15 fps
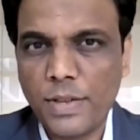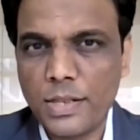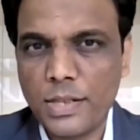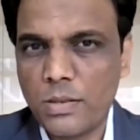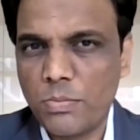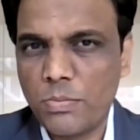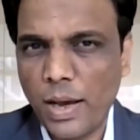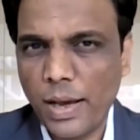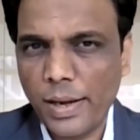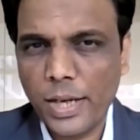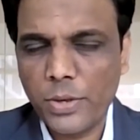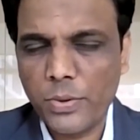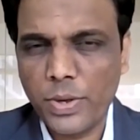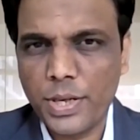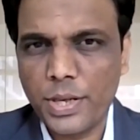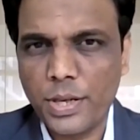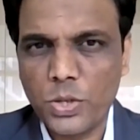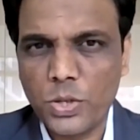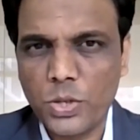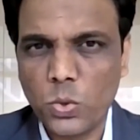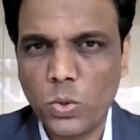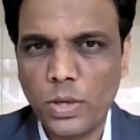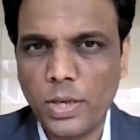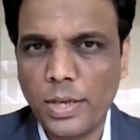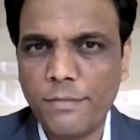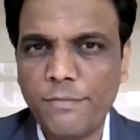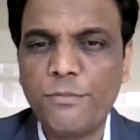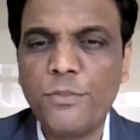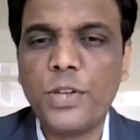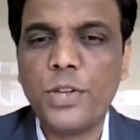that's merely 20 years old.
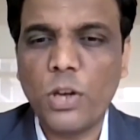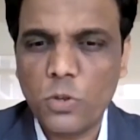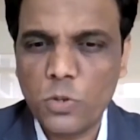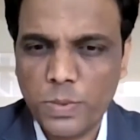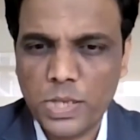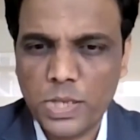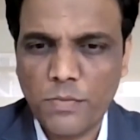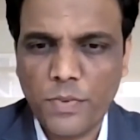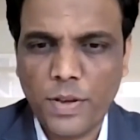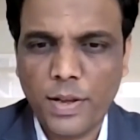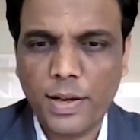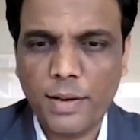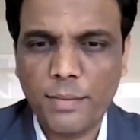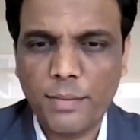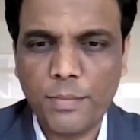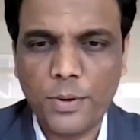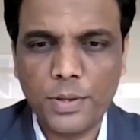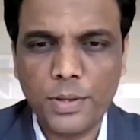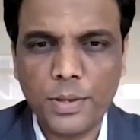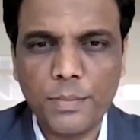If we talk specifically about